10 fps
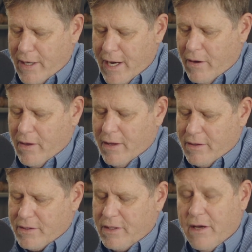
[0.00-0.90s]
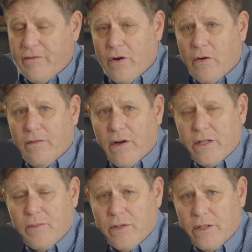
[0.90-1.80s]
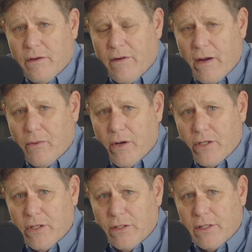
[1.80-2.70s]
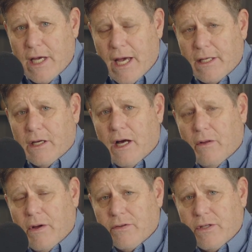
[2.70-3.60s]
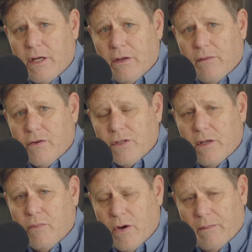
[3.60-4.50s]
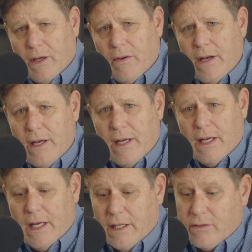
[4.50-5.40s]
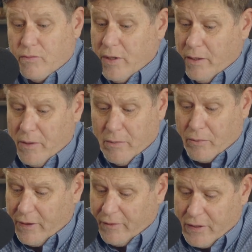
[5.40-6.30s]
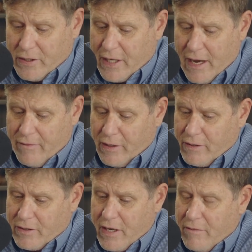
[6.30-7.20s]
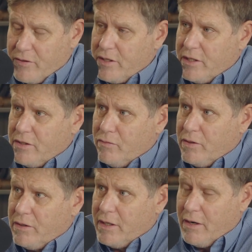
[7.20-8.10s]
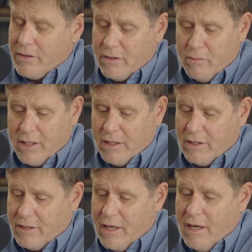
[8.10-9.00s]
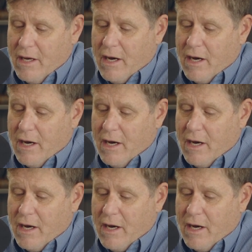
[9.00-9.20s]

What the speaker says: and now the CFO and vice president of operations at Colorado State University-Pueblo. And it's really been a privilege having this conversation with you, Garrison, because